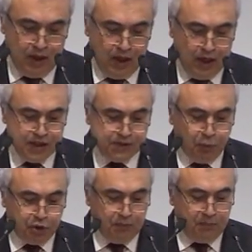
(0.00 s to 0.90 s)
has
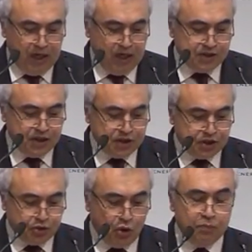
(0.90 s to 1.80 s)
put in place
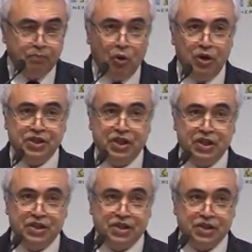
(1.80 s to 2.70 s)
strong
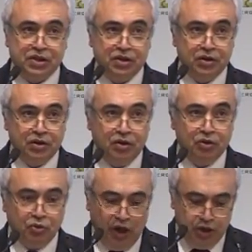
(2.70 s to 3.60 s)
policies
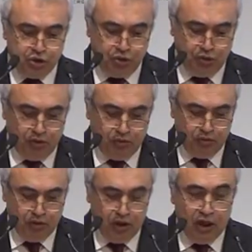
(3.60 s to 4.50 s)
to ensure
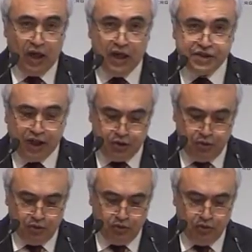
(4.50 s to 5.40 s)
a
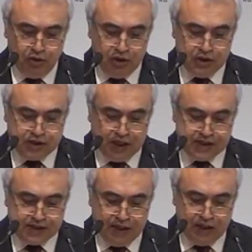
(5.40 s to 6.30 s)
secure,
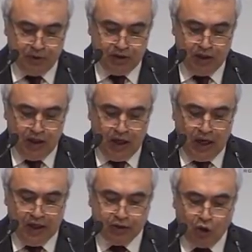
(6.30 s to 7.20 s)
sustainable,
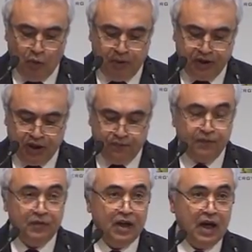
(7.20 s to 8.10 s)
and competitive
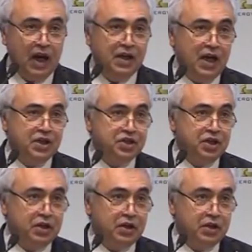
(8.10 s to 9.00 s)

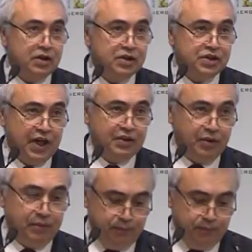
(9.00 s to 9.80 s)
energy sector.